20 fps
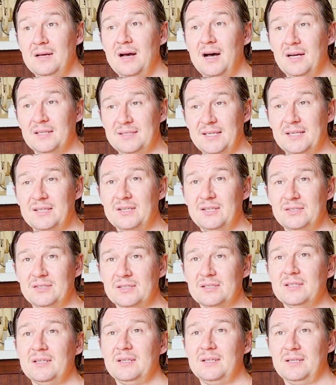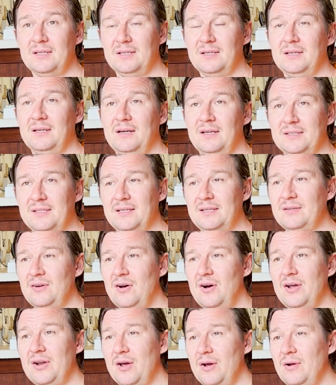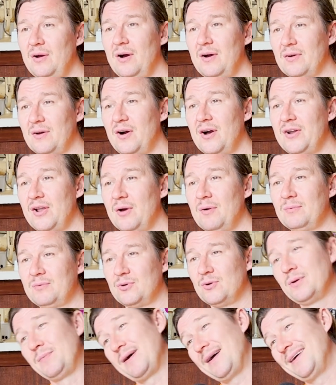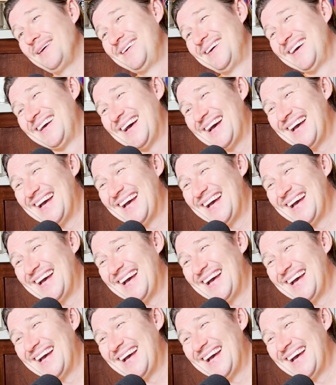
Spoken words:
I said, I know what I'm talking about. Do you